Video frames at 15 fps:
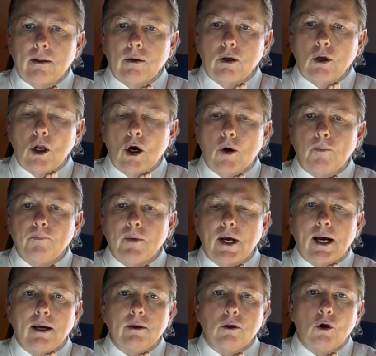you know,
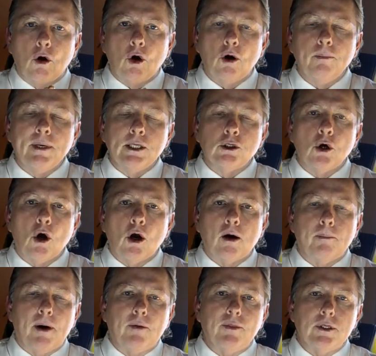you heard me talk
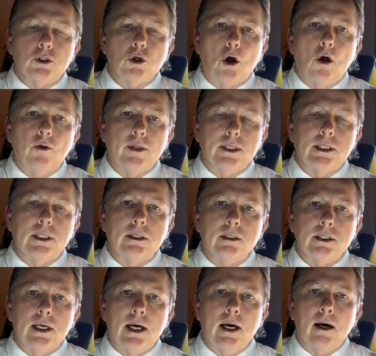about this all the
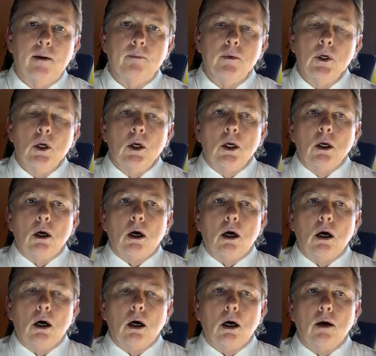time.
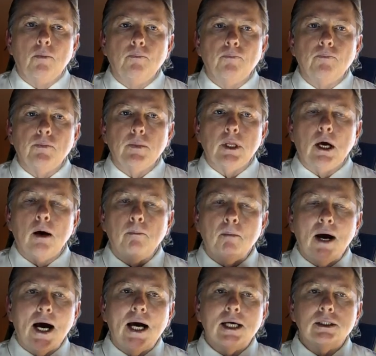
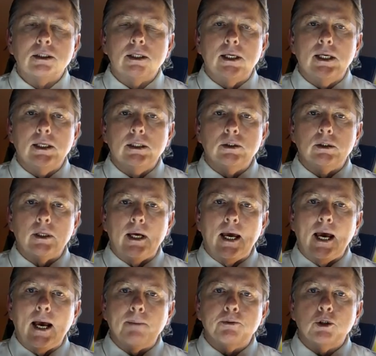Hamas is
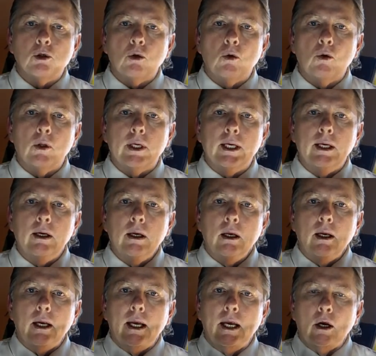absolutely
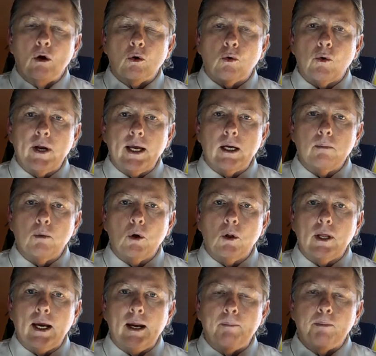incredible
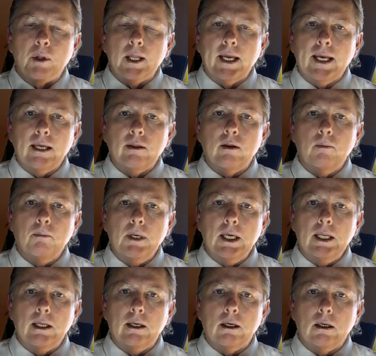at playing the
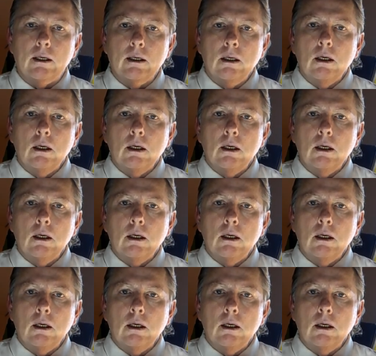media.